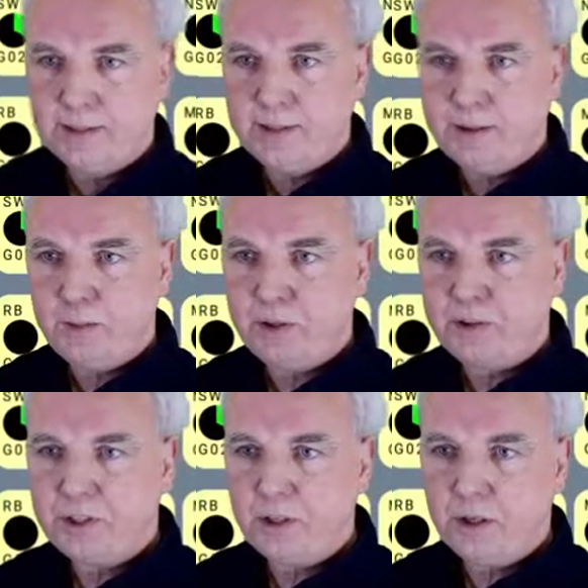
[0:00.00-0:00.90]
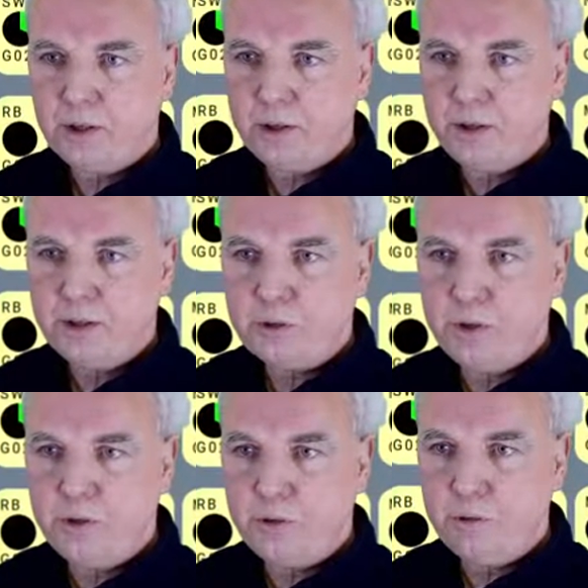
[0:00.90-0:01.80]
in particular in this
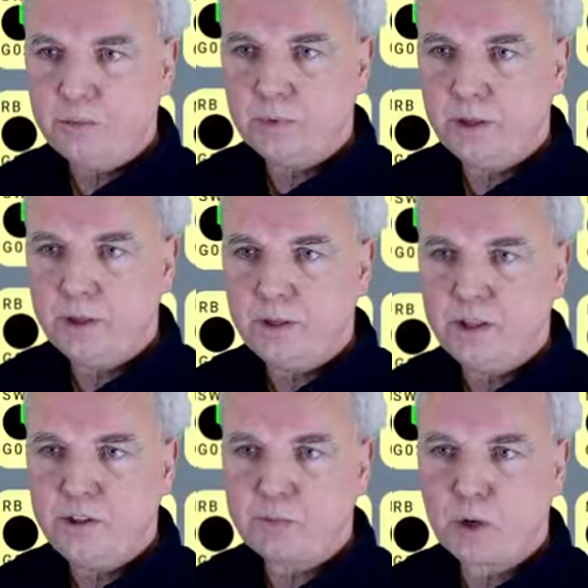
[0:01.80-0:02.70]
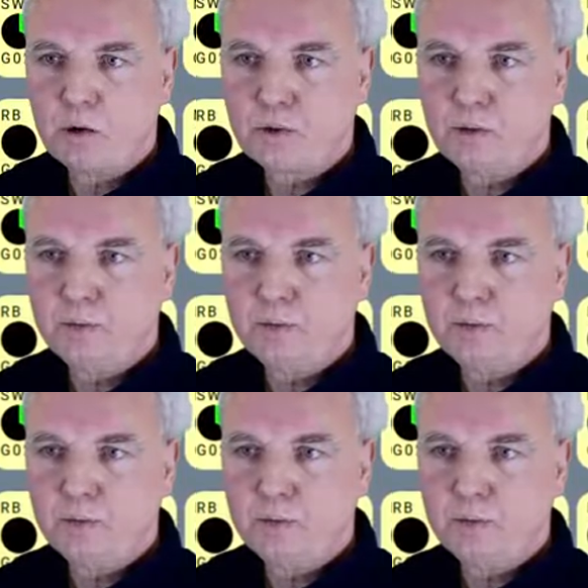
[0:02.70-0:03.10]
window uh, in this browser